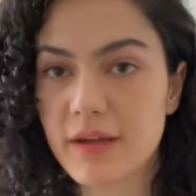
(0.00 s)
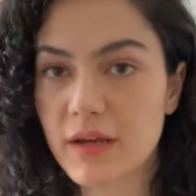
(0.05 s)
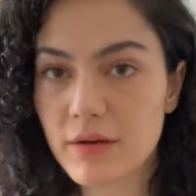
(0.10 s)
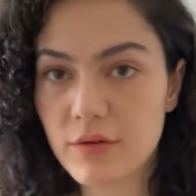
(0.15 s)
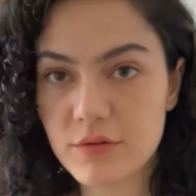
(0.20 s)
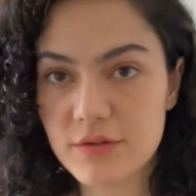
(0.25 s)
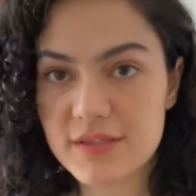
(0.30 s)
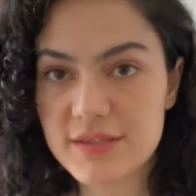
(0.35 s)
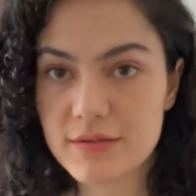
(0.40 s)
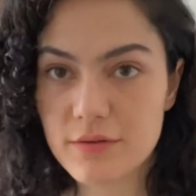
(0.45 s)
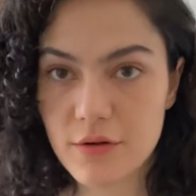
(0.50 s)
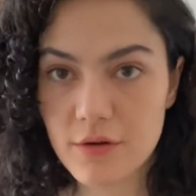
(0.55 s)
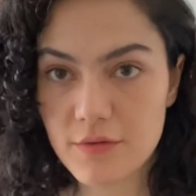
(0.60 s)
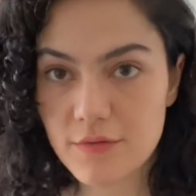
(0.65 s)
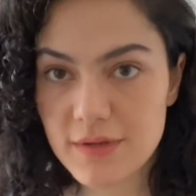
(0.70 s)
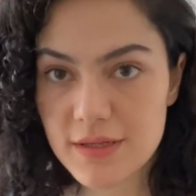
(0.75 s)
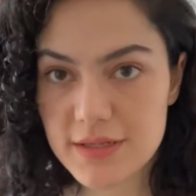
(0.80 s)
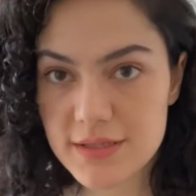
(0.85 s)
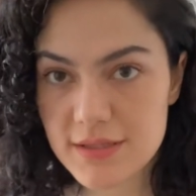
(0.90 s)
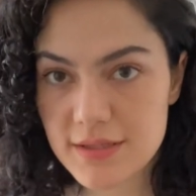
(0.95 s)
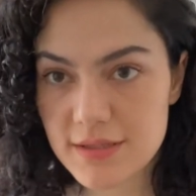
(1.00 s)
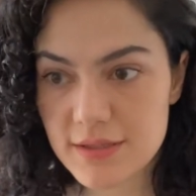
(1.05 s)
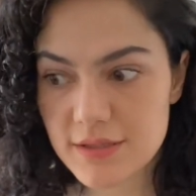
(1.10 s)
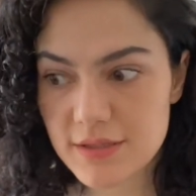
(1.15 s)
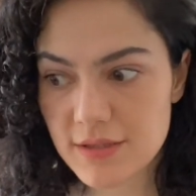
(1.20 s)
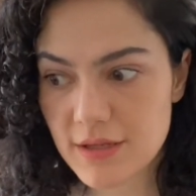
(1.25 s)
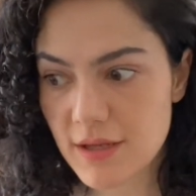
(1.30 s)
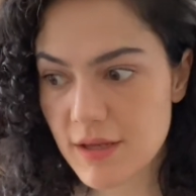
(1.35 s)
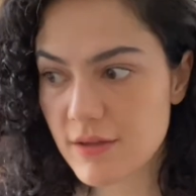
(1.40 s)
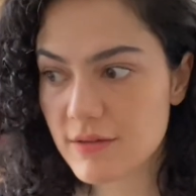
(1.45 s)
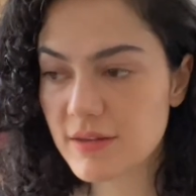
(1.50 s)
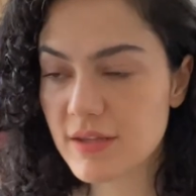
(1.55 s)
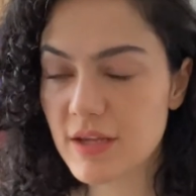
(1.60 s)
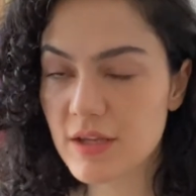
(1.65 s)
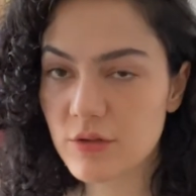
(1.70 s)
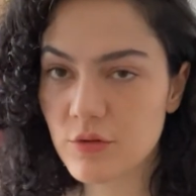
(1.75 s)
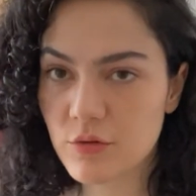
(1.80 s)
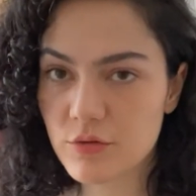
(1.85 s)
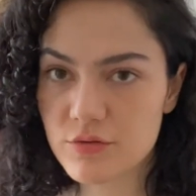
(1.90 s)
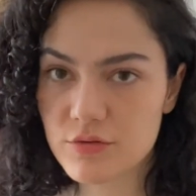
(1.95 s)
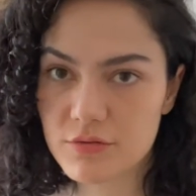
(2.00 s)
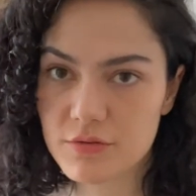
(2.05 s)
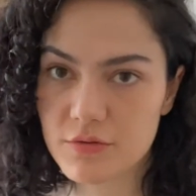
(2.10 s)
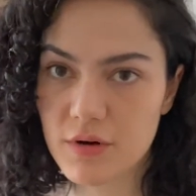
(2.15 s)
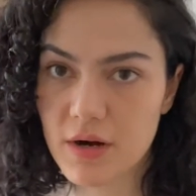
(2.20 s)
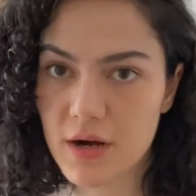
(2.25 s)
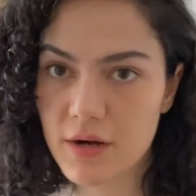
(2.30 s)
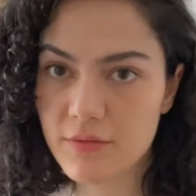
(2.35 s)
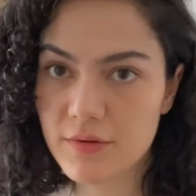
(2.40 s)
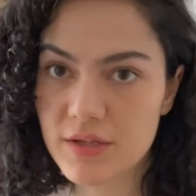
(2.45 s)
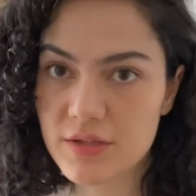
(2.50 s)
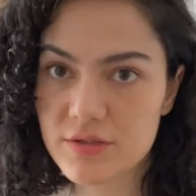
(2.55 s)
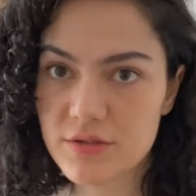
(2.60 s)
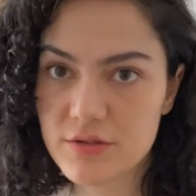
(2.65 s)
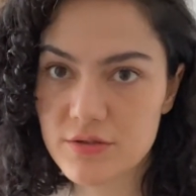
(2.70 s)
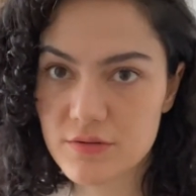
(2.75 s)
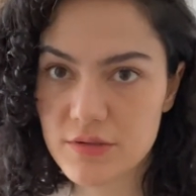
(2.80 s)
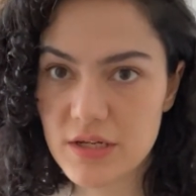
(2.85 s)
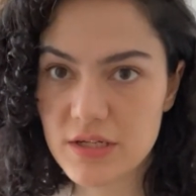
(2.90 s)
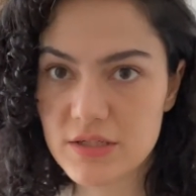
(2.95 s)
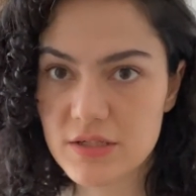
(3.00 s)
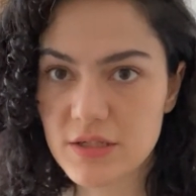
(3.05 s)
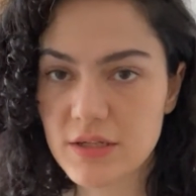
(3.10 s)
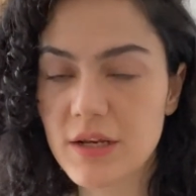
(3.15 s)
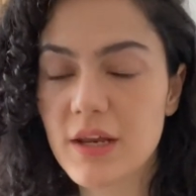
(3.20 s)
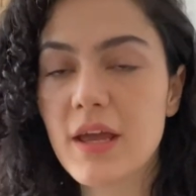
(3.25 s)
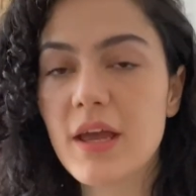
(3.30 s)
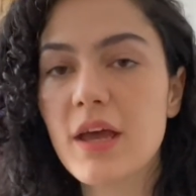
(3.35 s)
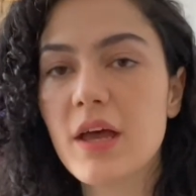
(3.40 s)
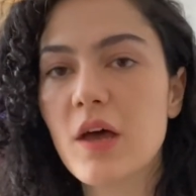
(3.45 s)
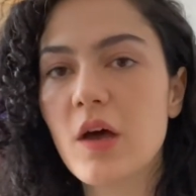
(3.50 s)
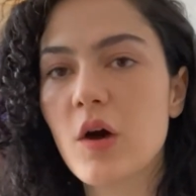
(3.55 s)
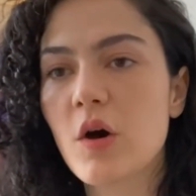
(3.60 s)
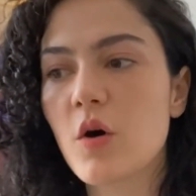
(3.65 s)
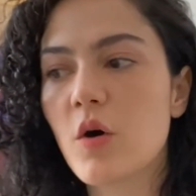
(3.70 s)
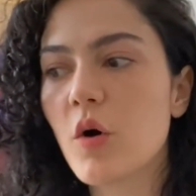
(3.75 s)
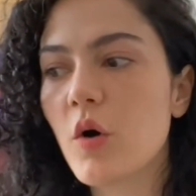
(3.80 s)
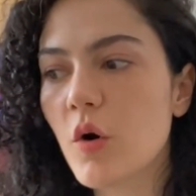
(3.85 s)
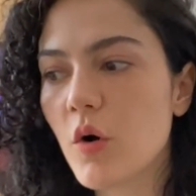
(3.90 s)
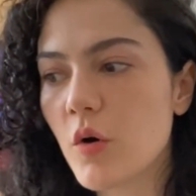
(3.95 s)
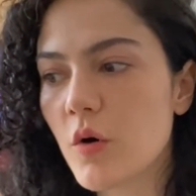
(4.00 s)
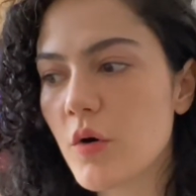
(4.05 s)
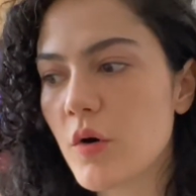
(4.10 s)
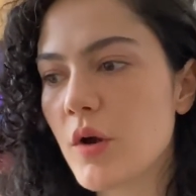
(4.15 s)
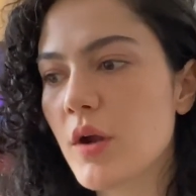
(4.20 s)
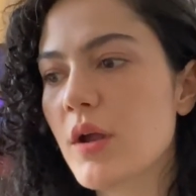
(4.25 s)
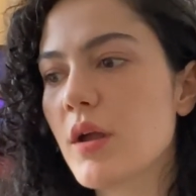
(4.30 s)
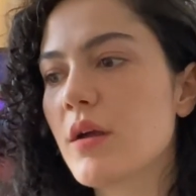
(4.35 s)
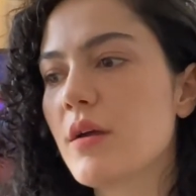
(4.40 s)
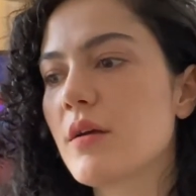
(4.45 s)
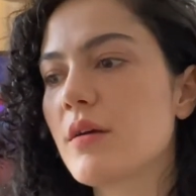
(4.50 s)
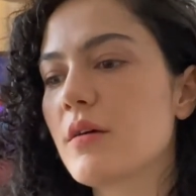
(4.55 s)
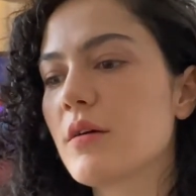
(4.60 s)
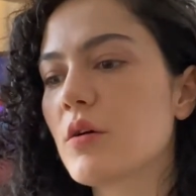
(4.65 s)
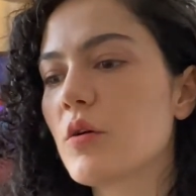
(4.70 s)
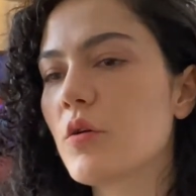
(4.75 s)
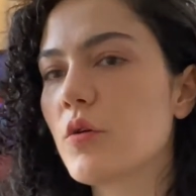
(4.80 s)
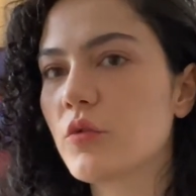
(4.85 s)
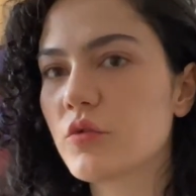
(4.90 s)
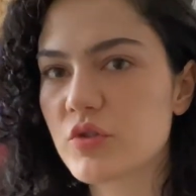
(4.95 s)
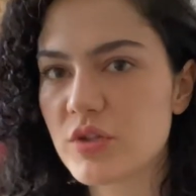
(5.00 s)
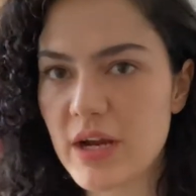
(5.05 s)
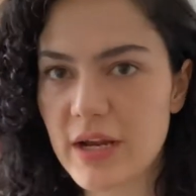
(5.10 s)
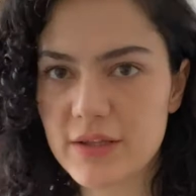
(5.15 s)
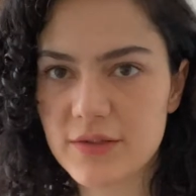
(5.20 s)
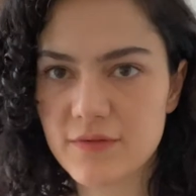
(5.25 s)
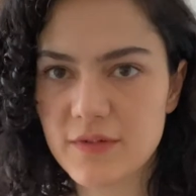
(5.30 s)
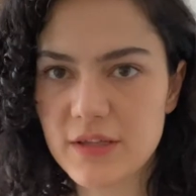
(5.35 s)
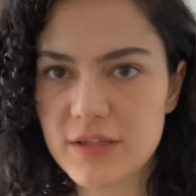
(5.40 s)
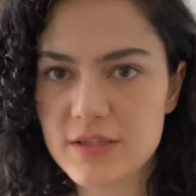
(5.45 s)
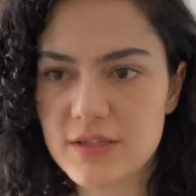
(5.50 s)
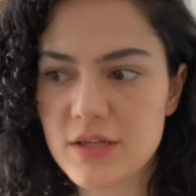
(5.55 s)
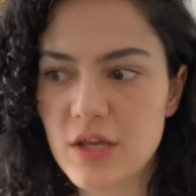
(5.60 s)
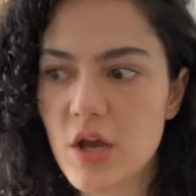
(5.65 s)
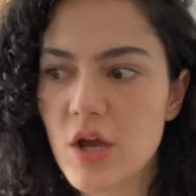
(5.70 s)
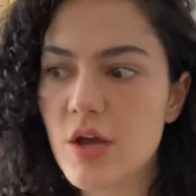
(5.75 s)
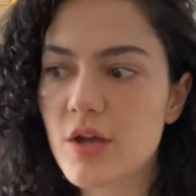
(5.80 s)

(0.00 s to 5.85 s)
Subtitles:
good service and they don't require registration or contract fees.